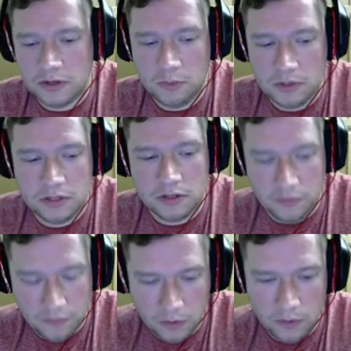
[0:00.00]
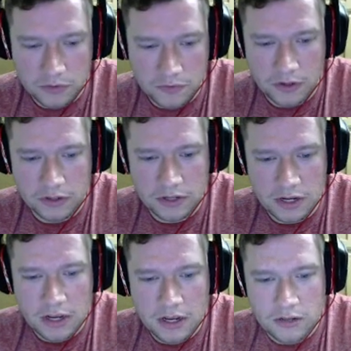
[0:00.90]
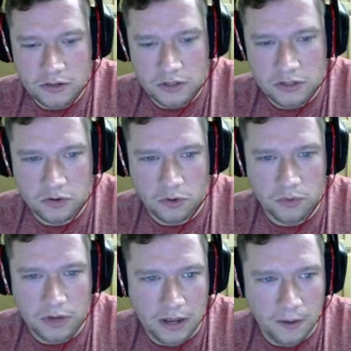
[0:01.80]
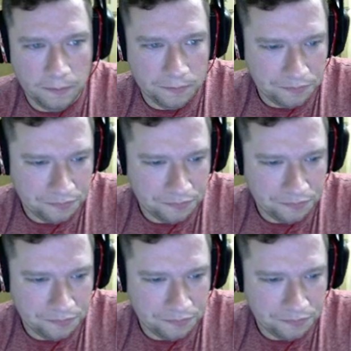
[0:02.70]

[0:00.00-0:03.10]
I want to see the photos first. So let's scroll down.